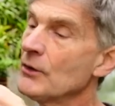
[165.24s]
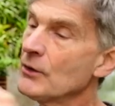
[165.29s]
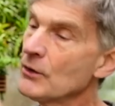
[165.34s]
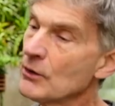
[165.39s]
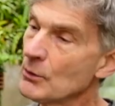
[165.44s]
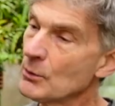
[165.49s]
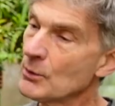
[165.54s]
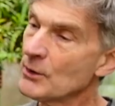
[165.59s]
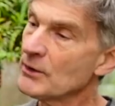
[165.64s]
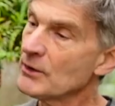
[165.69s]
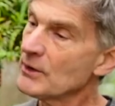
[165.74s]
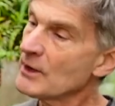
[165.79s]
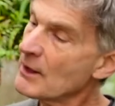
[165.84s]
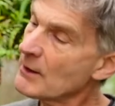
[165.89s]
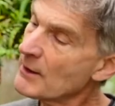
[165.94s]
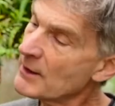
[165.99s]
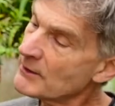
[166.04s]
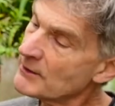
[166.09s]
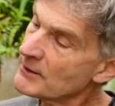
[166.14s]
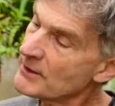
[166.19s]
You wouldn't
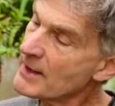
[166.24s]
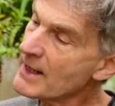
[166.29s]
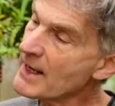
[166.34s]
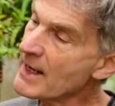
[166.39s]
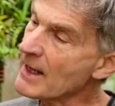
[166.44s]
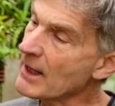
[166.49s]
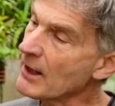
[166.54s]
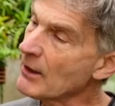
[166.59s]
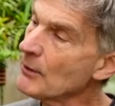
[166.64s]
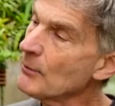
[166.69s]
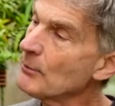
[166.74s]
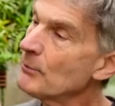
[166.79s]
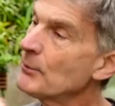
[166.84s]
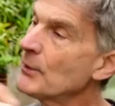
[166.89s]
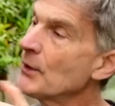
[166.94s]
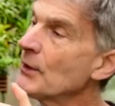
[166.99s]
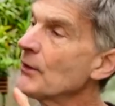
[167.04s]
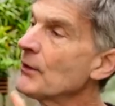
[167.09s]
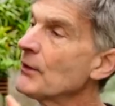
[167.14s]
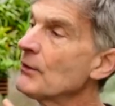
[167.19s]
know it now,
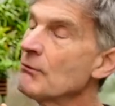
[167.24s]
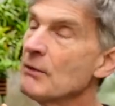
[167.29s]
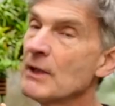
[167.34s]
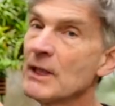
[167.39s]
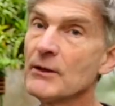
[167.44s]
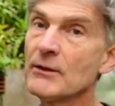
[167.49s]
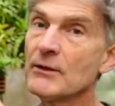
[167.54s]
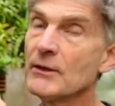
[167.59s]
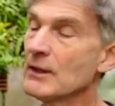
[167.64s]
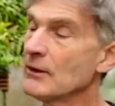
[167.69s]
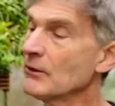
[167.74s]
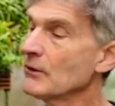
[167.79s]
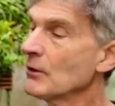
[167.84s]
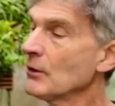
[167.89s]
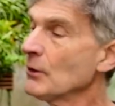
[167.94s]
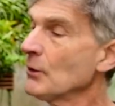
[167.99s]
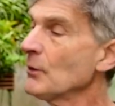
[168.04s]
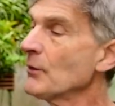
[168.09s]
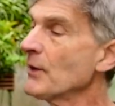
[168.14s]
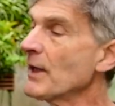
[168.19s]
but the reason it's
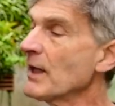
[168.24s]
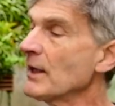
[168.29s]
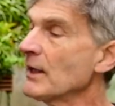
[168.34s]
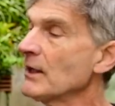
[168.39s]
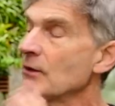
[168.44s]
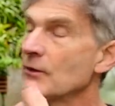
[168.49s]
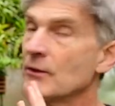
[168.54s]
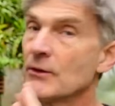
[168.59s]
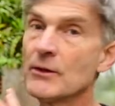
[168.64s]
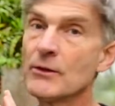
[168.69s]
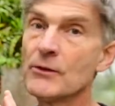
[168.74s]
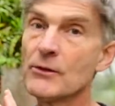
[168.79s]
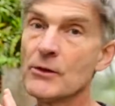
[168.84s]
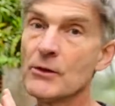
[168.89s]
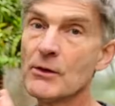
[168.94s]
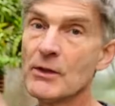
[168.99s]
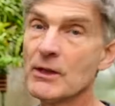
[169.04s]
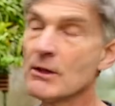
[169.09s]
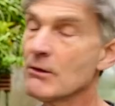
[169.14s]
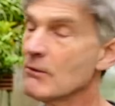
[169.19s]
called that is that
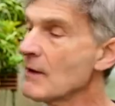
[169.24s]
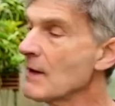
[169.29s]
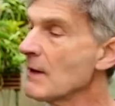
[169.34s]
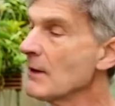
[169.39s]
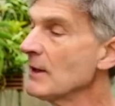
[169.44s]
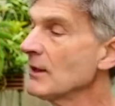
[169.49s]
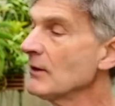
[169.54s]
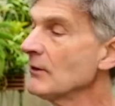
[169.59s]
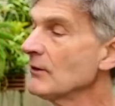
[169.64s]
during the growing